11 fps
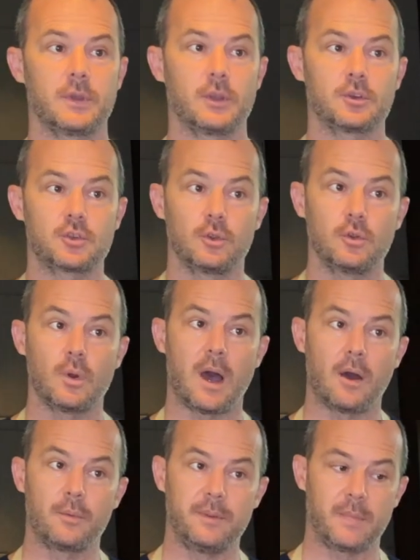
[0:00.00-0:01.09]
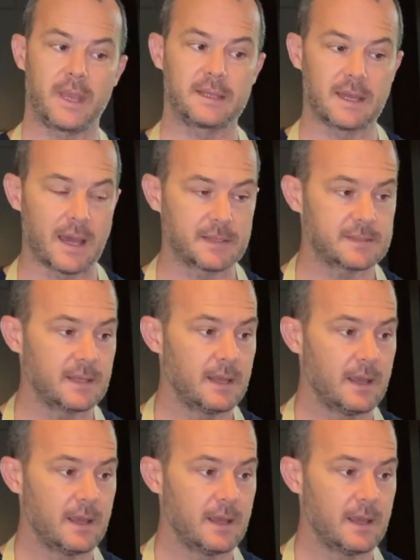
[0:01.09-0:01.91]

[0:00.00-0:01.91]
We're gonna show you how we make that.